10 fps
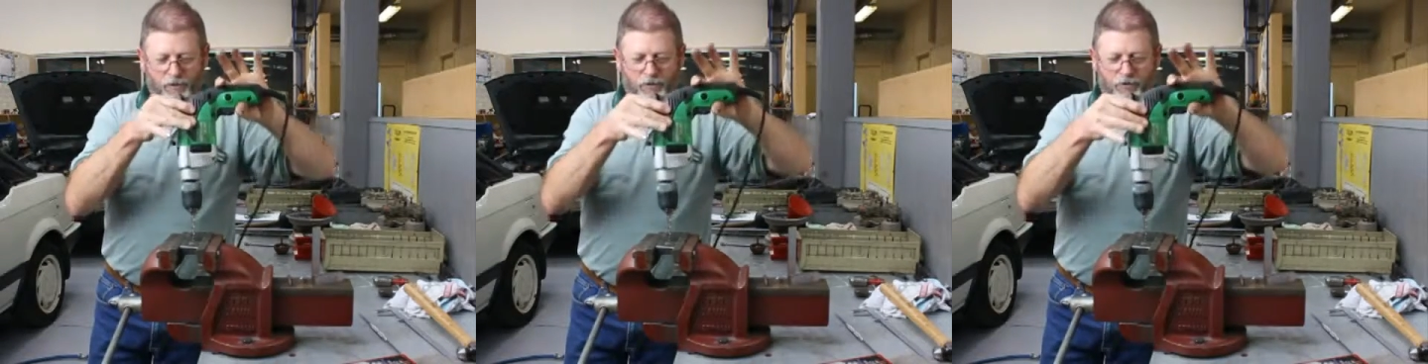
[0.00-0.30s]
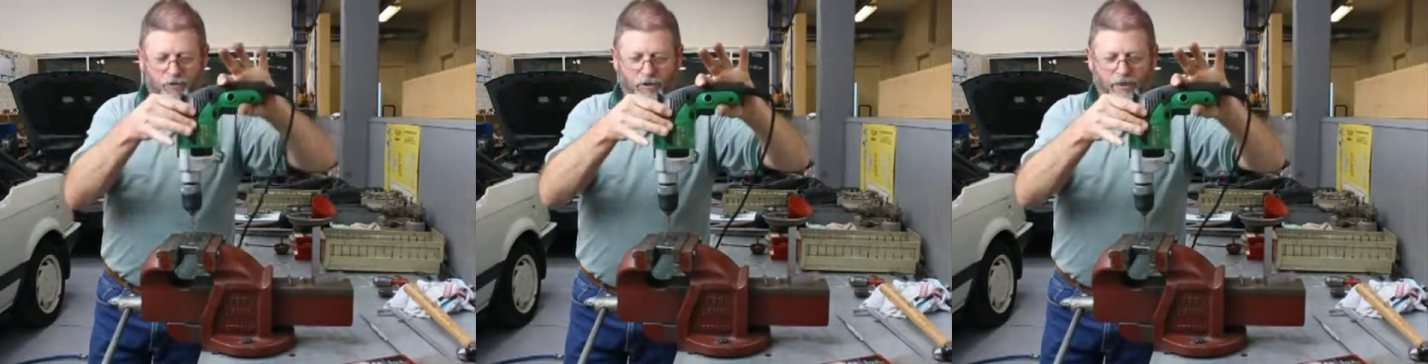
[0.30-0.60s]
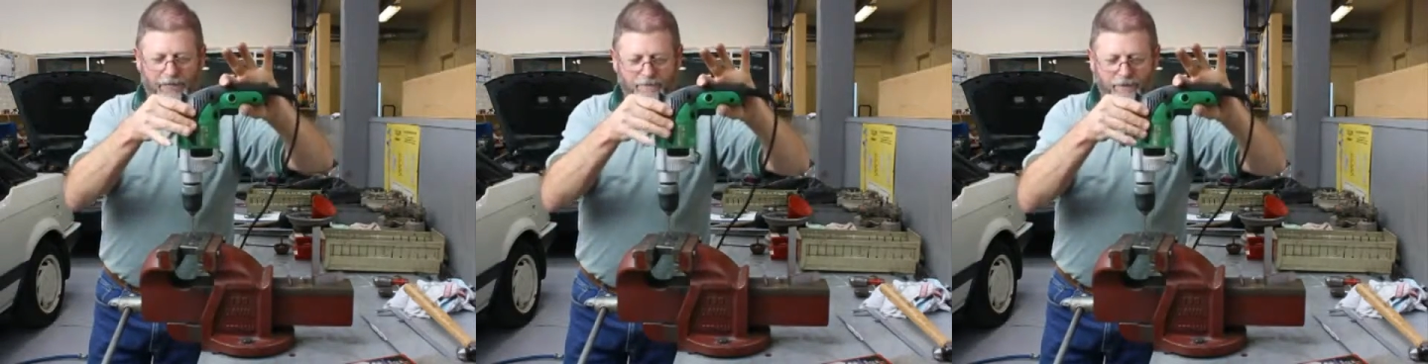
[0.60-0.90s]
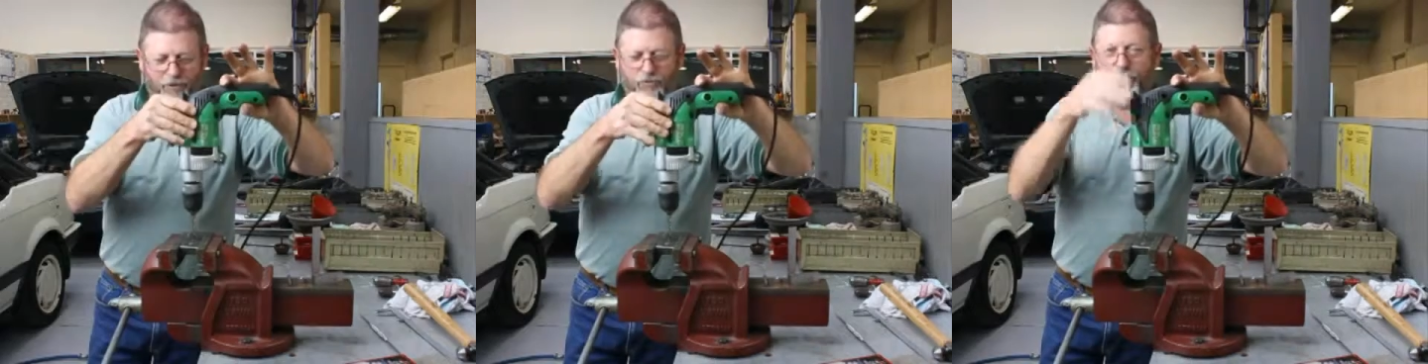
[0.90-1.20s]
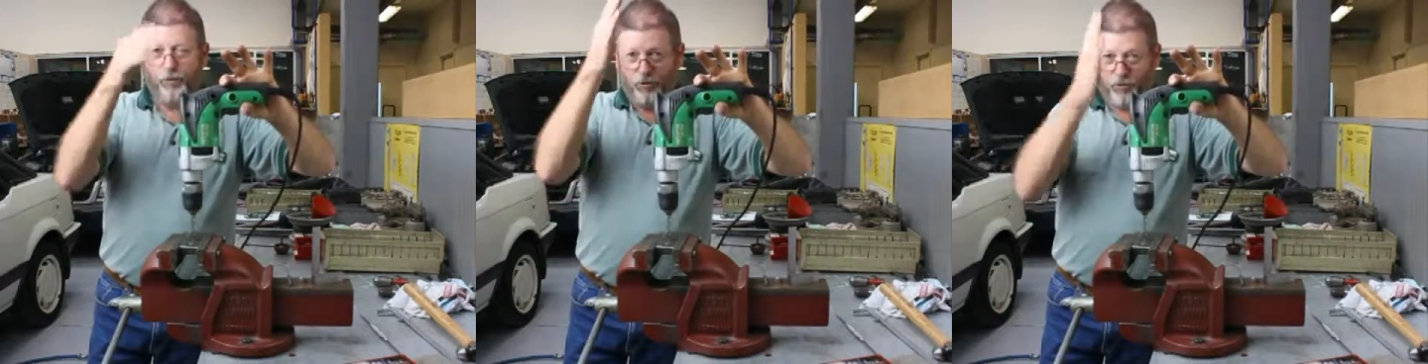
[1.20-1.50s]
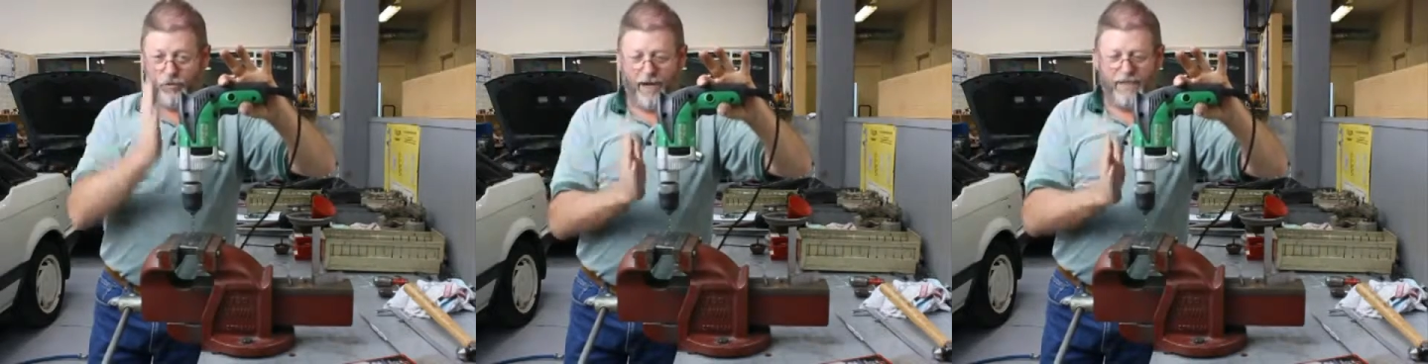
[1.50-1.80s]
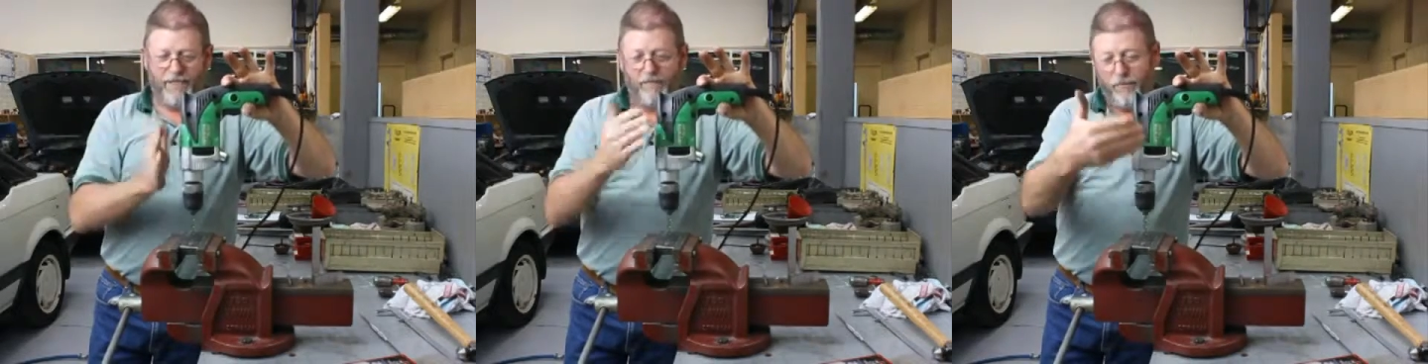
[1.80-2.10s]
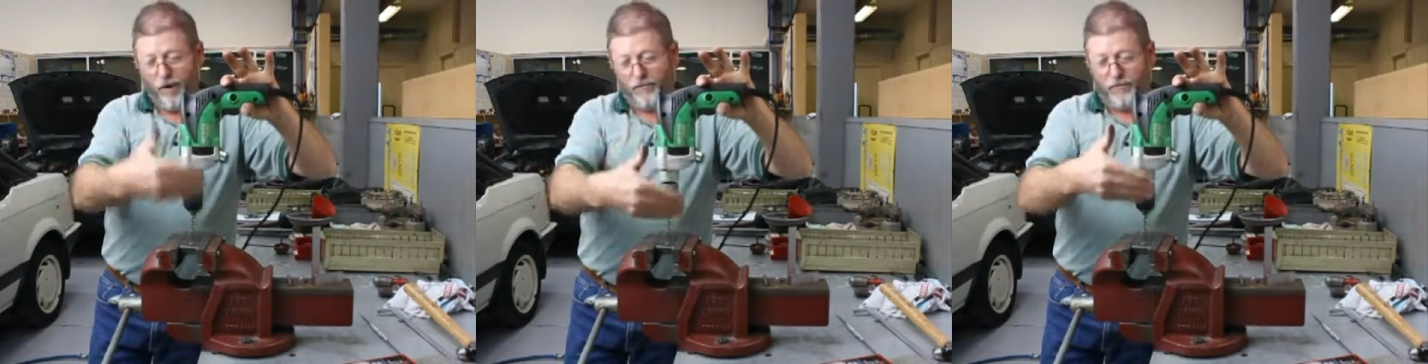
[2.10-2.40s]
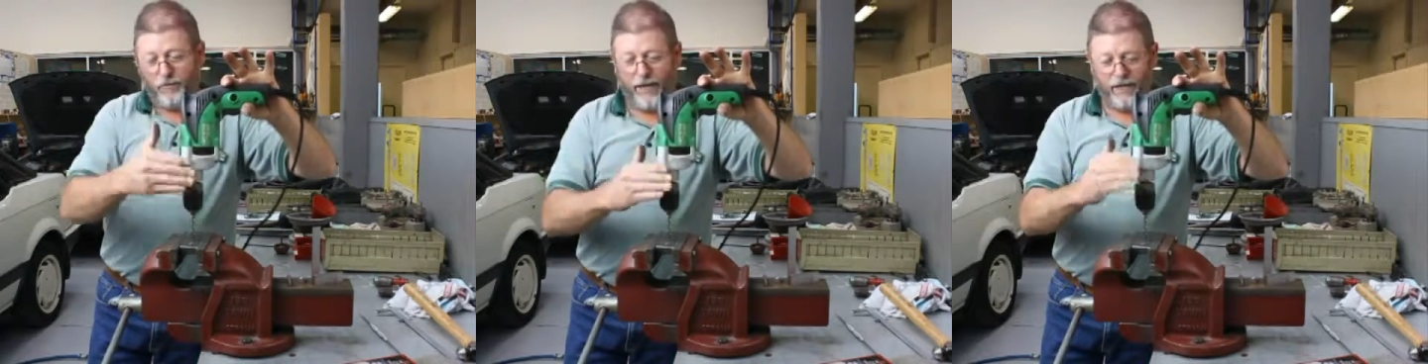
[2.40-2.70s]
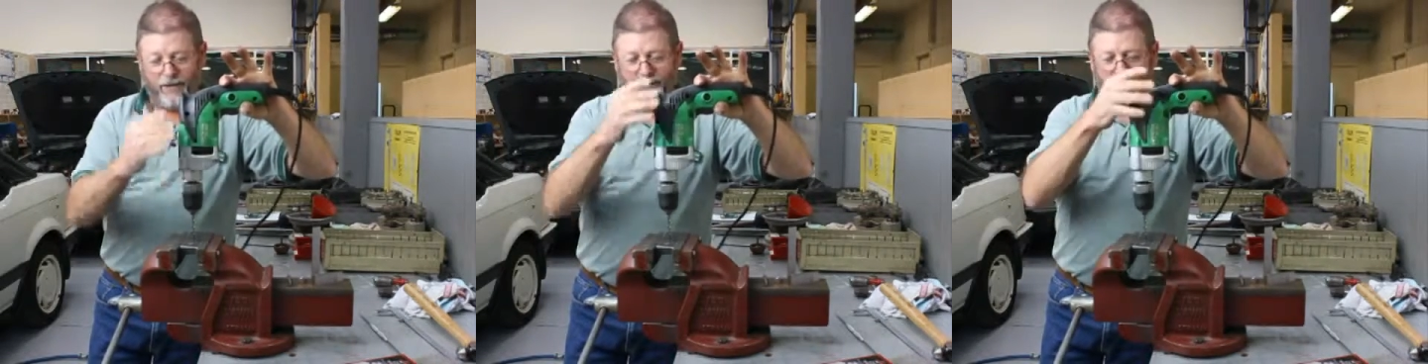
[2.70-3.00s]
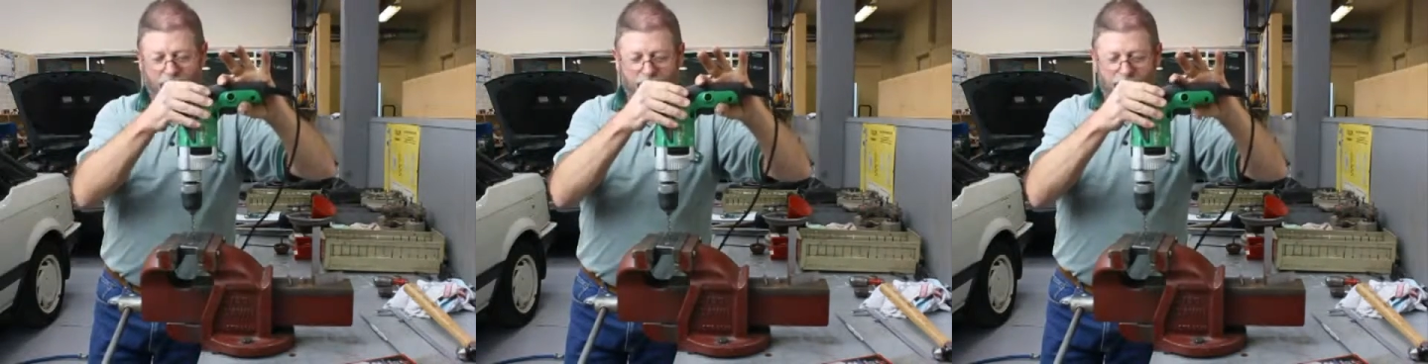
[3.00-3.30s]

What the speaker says: We've got to try and keep that drill straight in both directions.